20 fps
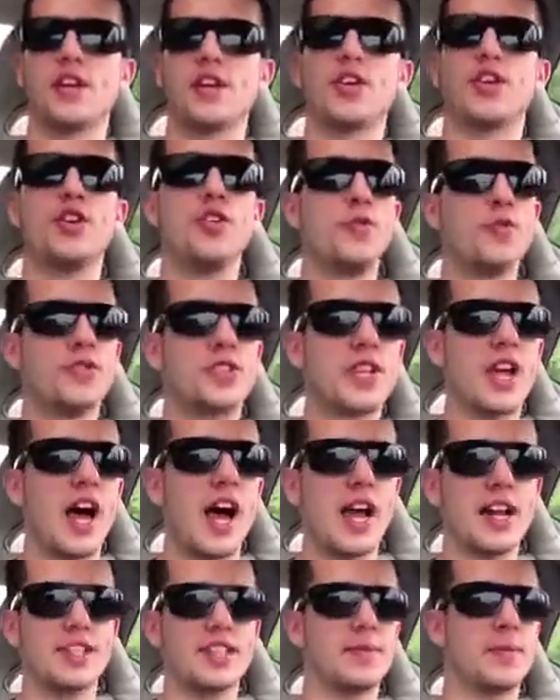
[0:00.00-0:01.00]
Huge
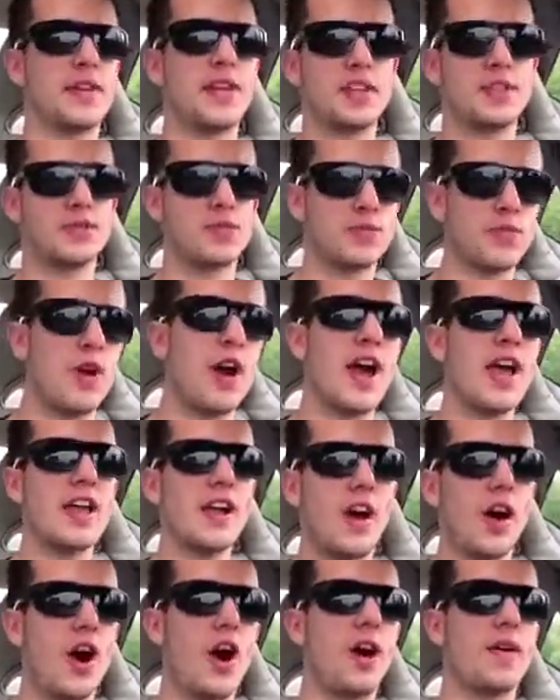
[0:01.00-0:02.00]
signs. I mean, it's right
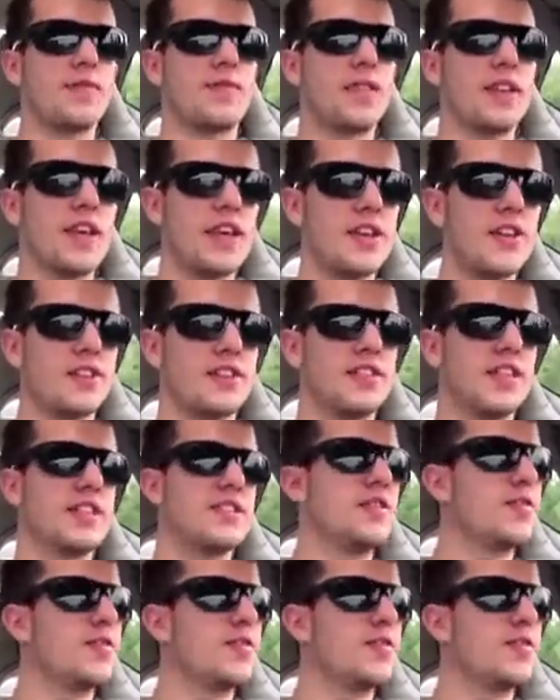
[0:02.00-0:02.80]
off the interstate.